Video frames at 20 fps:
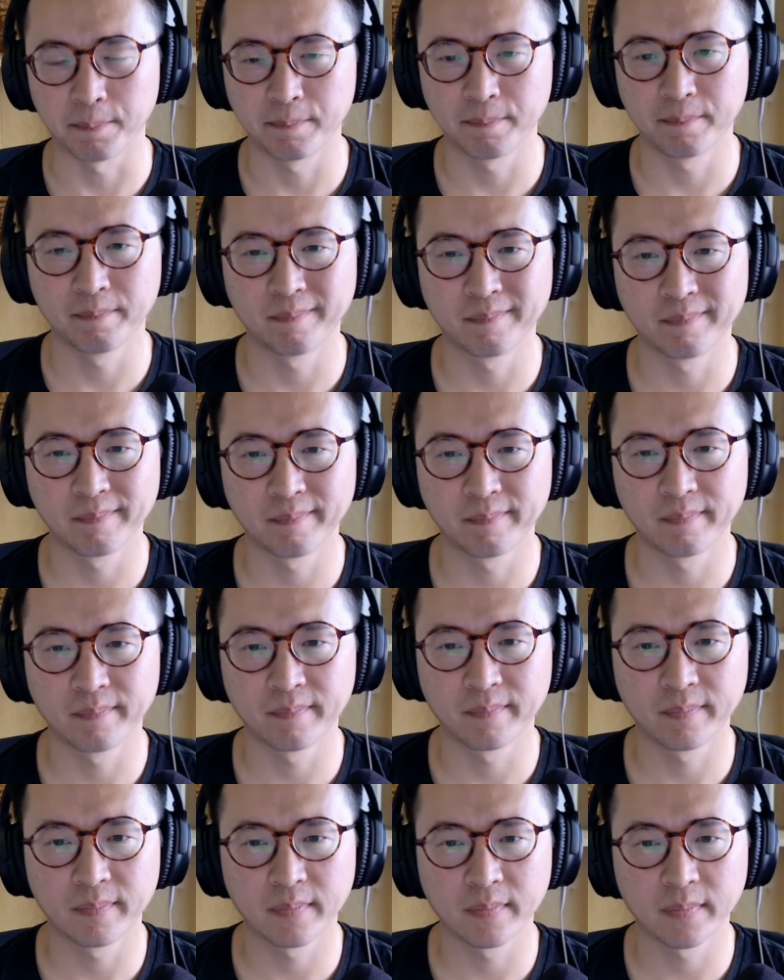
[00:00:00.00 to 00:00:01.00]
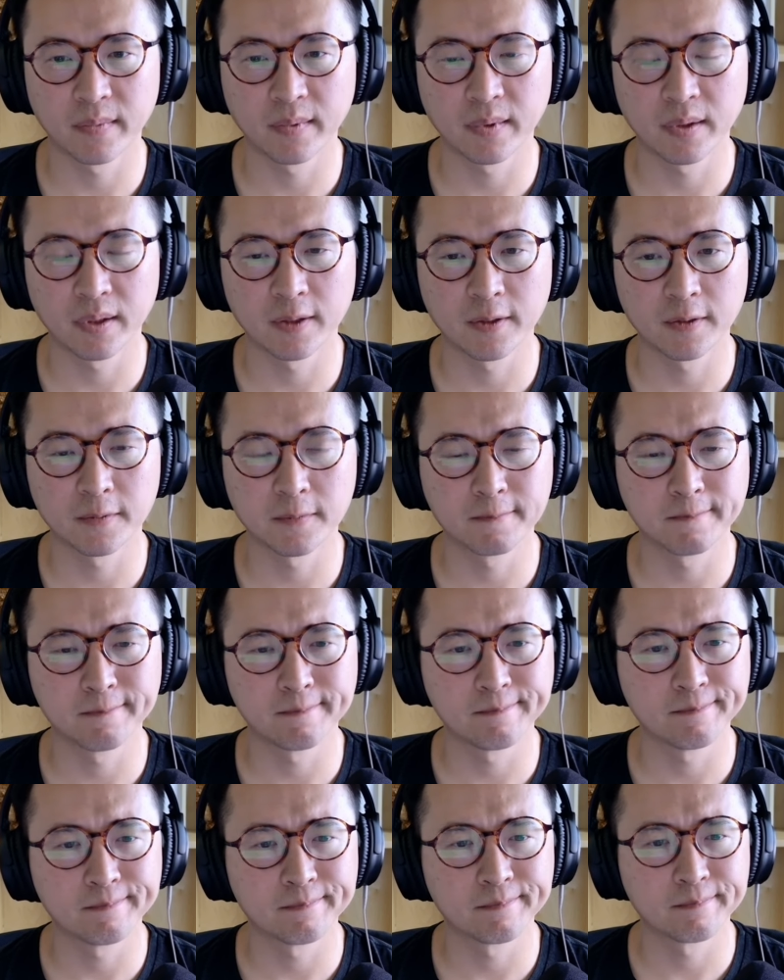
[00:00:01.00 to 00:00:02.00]

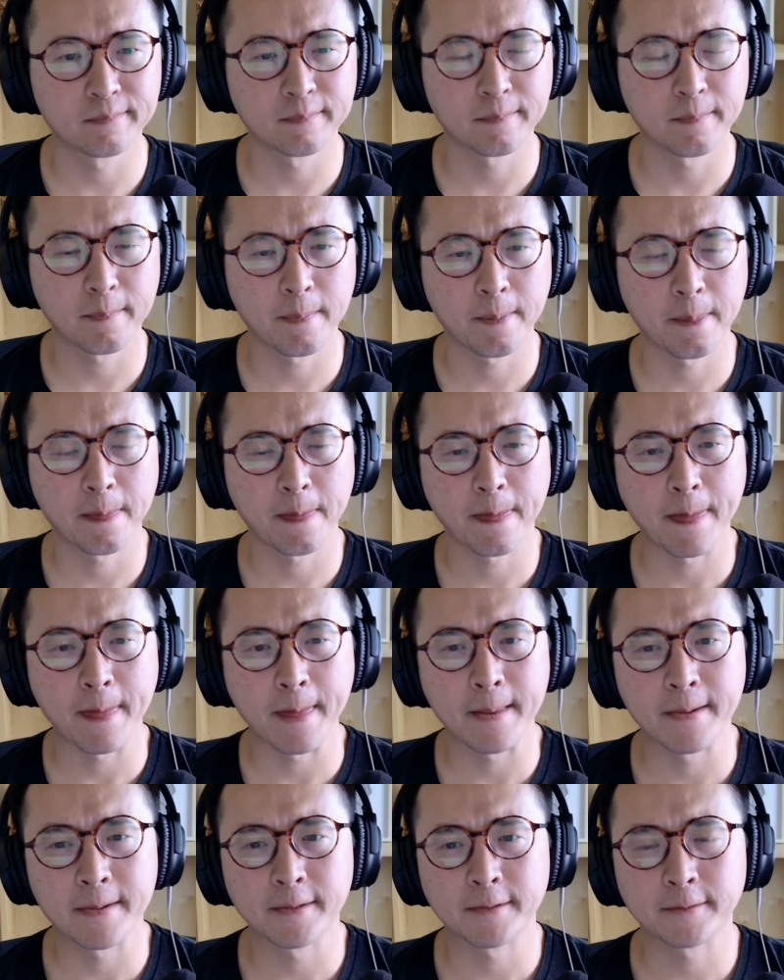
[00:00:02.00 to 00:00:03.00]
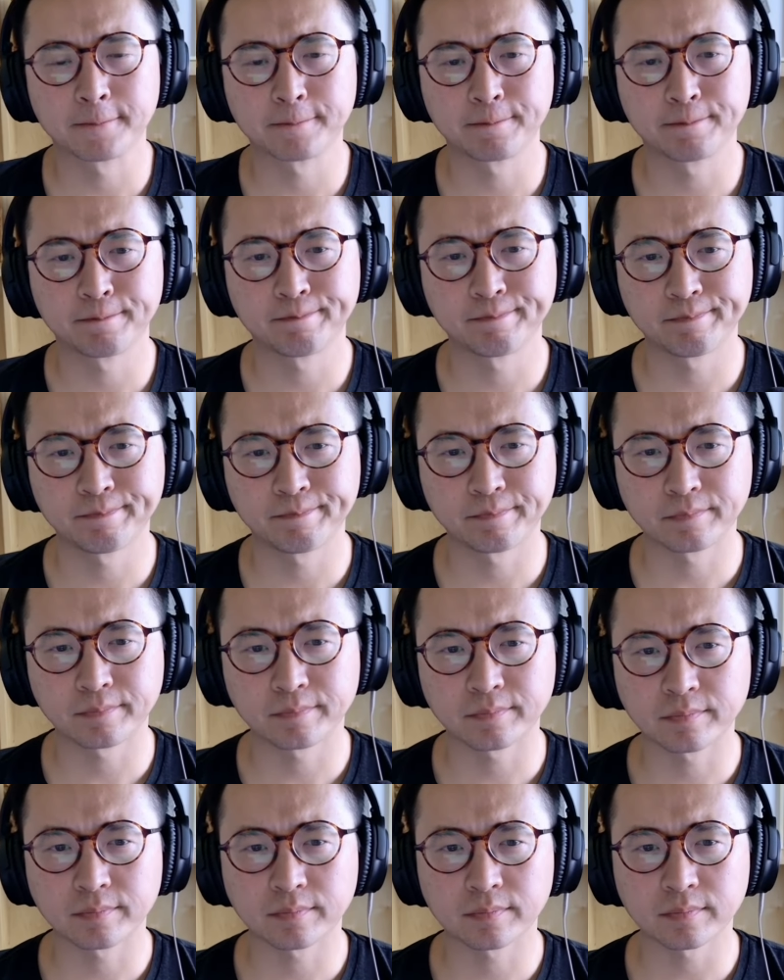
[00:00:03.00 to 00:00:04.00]

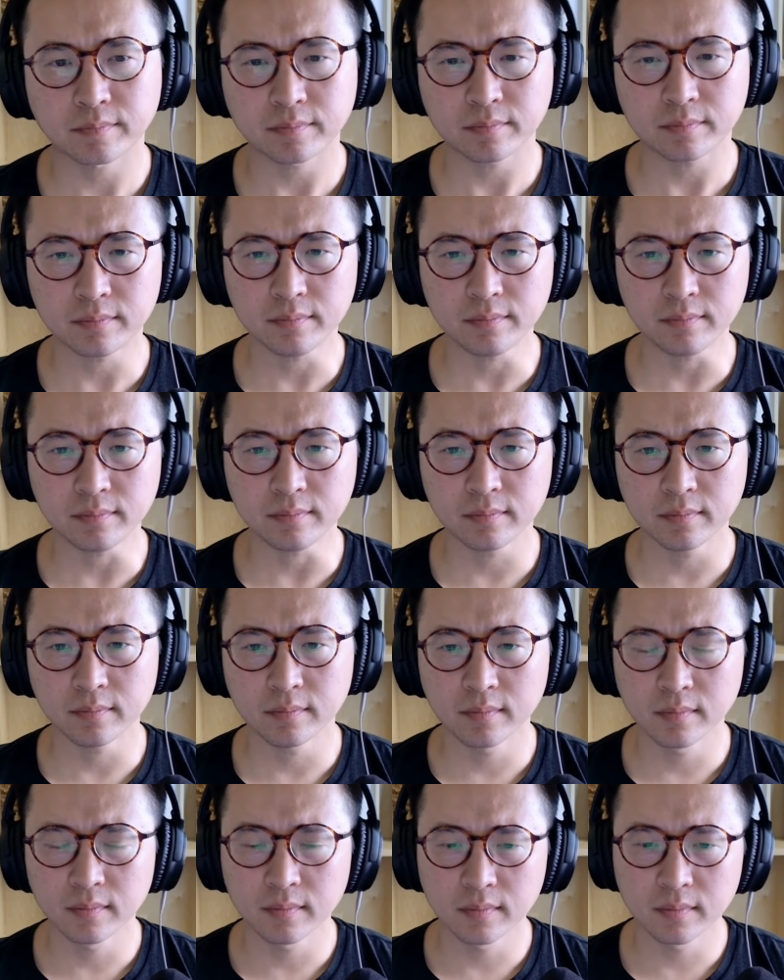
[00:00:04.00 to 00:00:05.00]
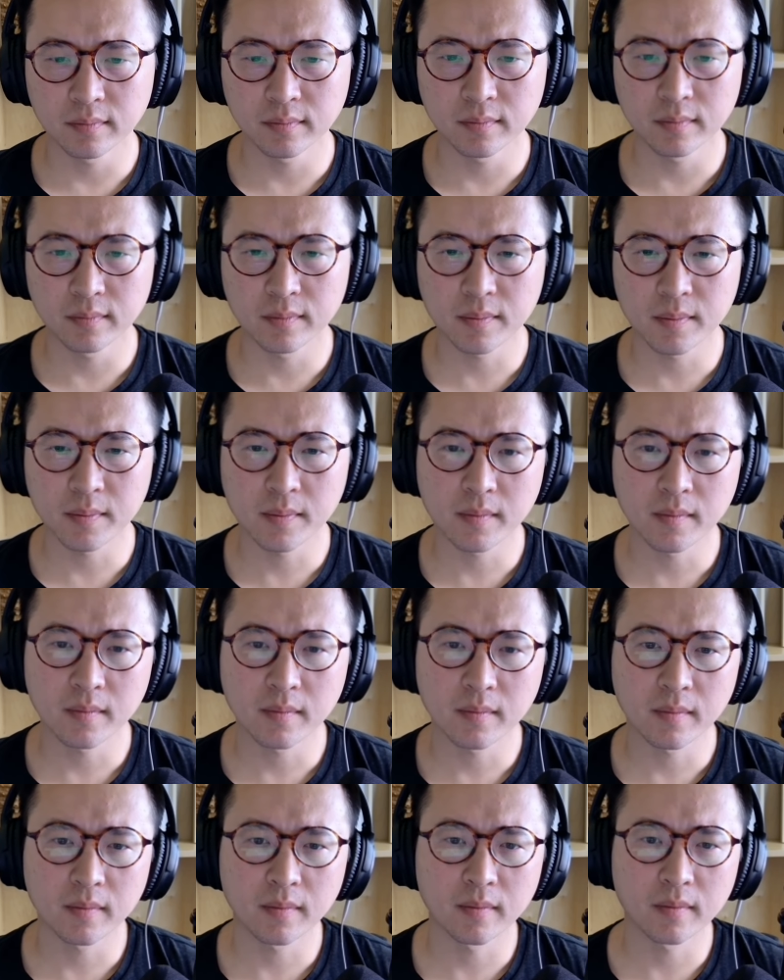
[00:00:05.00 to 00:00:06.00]

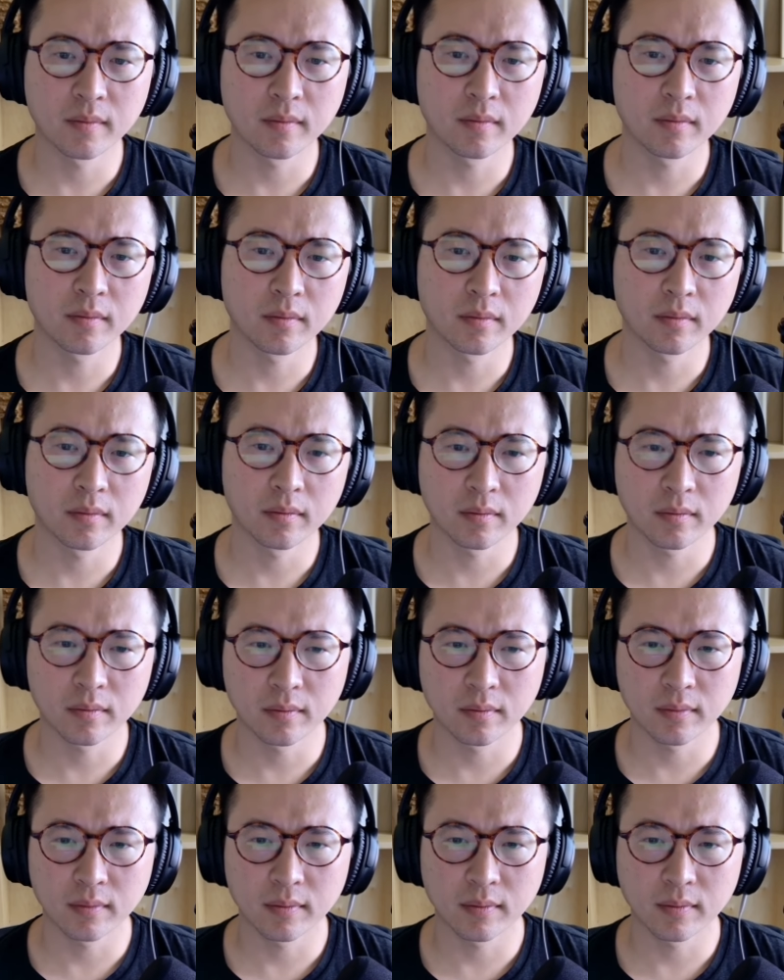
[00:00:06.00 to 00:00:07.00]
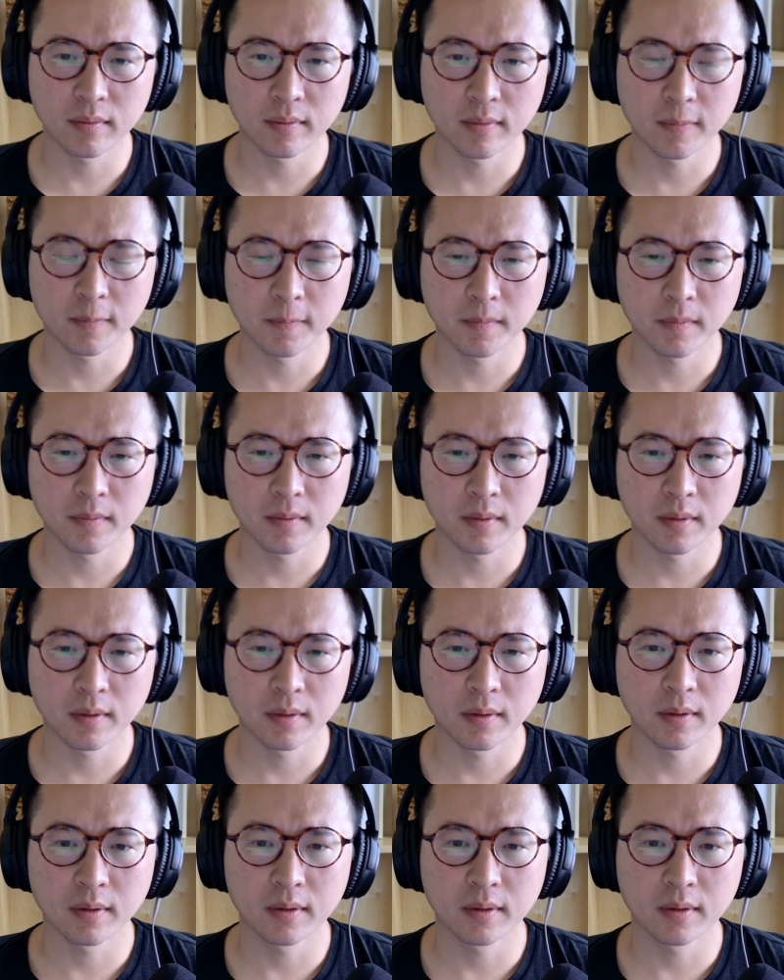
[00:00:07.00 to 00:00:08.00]
The person shown says nothing.